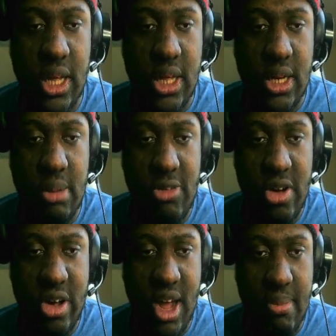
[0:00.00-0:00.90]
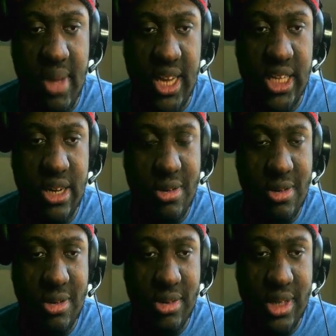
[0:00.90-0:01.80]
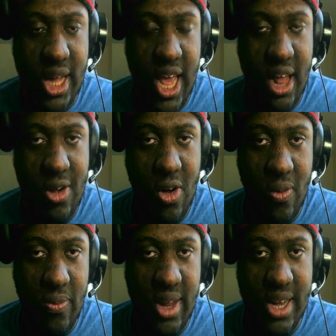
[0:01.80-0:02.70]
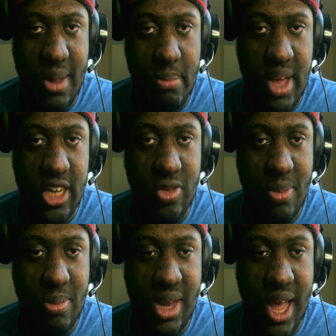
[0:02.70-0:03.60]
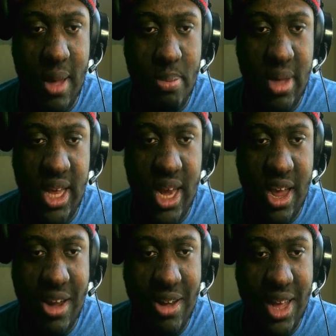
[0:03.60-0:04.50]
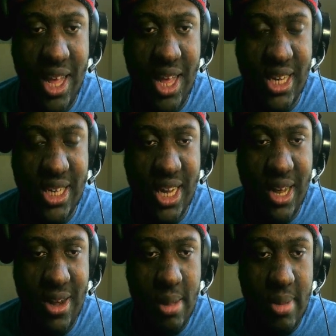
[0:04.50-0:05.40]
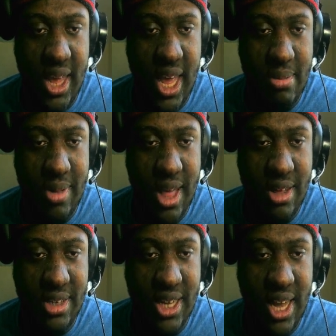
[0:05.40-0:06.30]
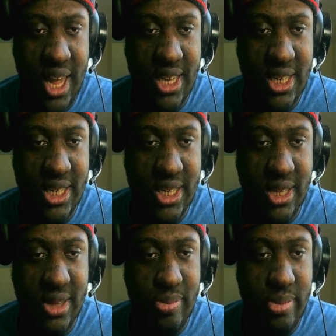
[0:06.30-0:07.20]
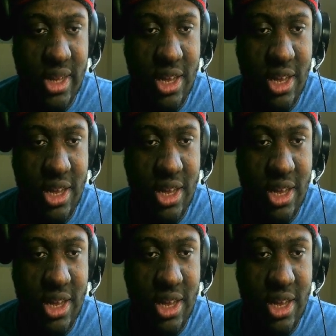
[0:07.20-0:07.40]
the Mortal Kombat sequels and hopefully the Miz will not be there because uh, nobody else likes you know,